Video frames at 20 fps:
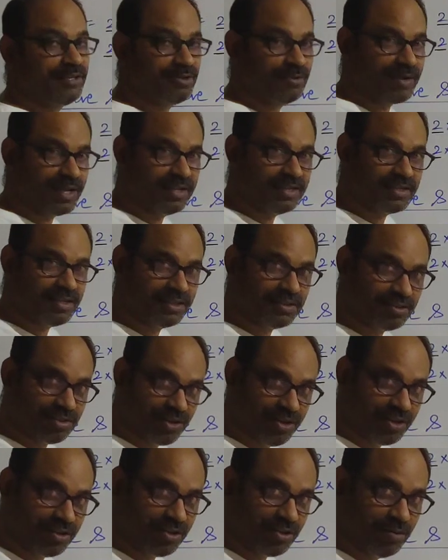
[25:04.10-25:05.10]
that you can say
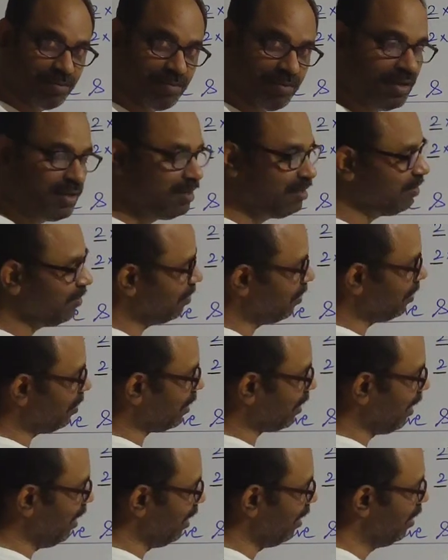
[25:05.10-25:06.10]
3 cube.
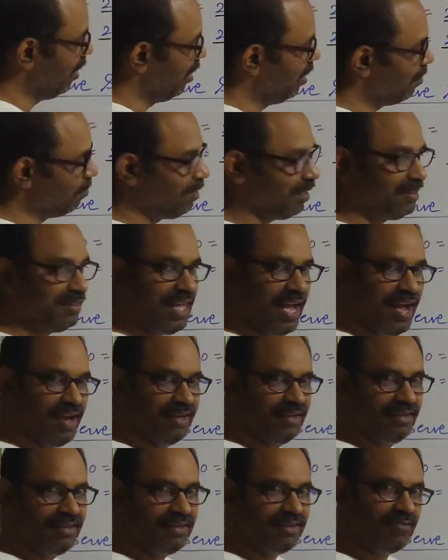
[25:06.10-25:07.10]
Okay. But
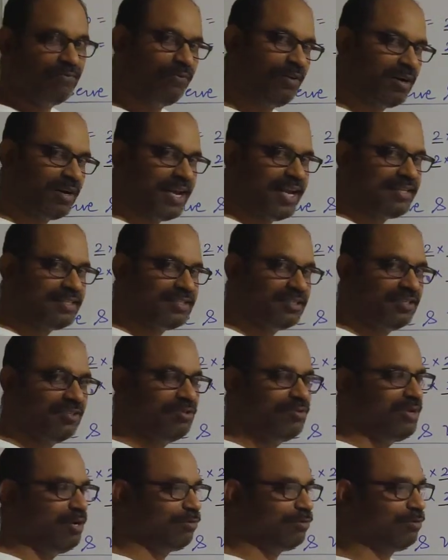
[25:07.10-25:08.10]
then For
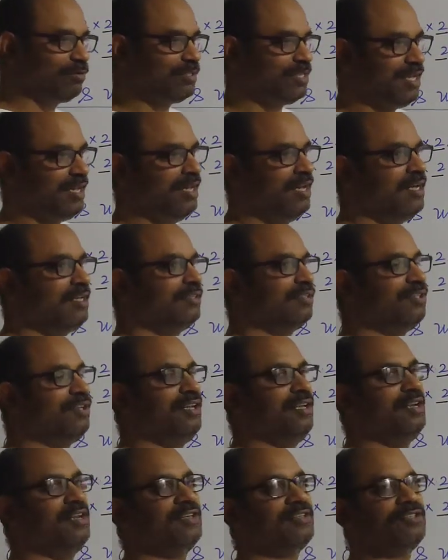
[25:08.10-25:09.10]
rest, you have to say
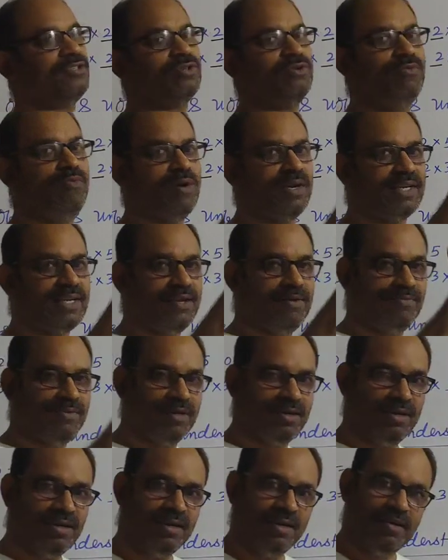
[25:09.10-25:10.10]
3 raised to
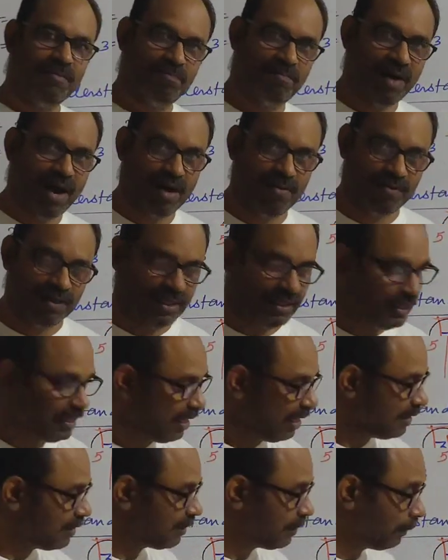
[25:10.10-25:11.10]
whatever power it
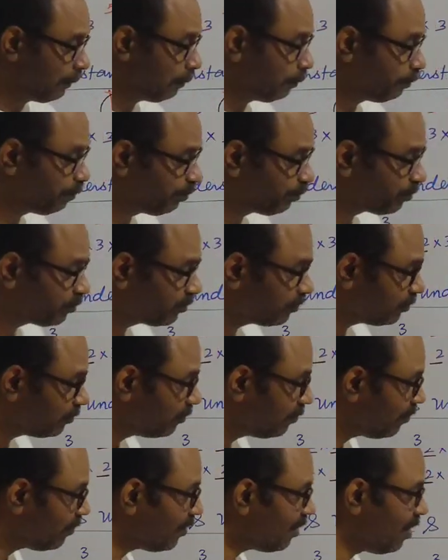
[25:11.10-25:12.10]
has.
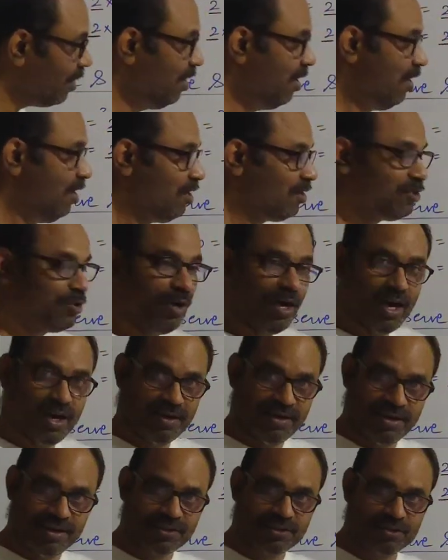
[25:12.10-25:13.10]
So
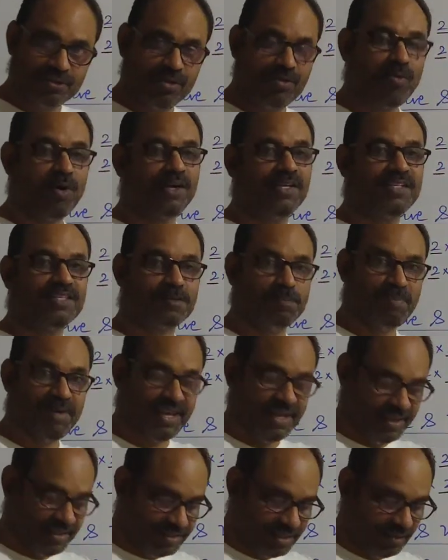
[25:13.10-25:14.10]
understood what is
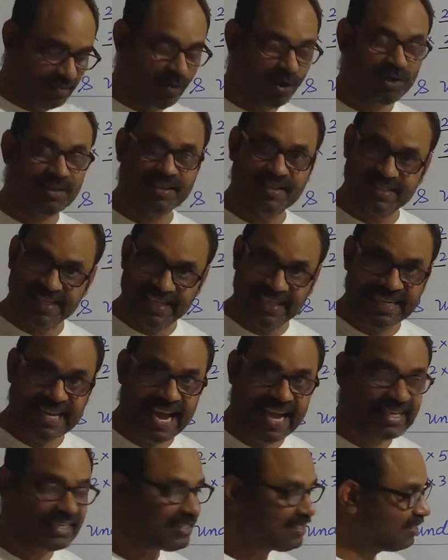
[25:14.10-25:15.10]
base and what is
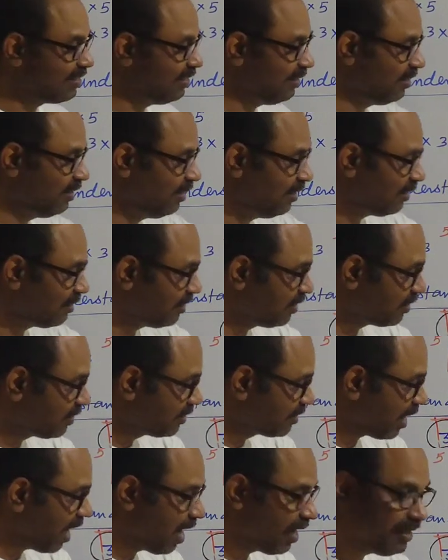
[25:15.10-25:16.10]
index? This
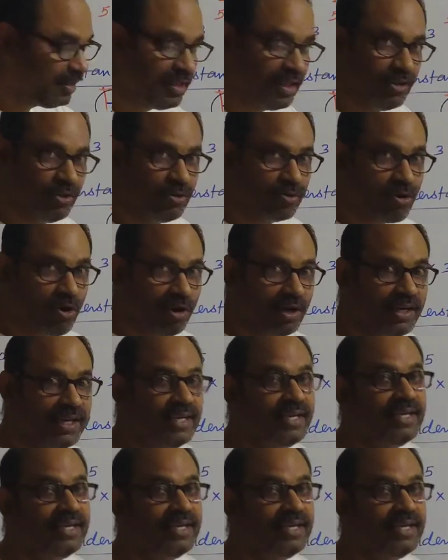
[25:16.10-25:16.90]
is either you call